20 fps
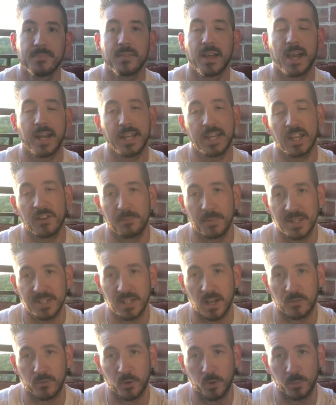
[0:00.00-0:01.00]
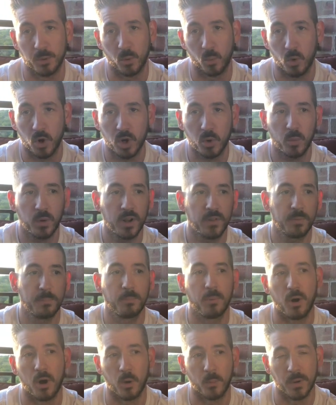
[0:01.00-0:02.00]
I didn't give myself room to work with.
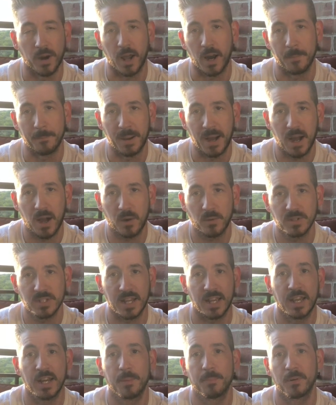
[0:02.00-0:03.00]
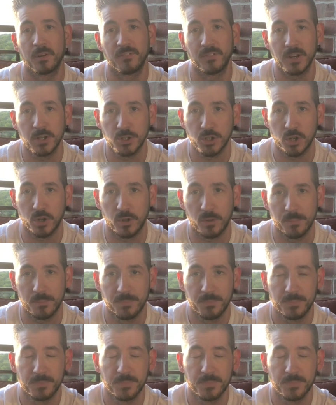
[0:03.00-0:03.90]
Ball went out of bounds. I hit a provisional.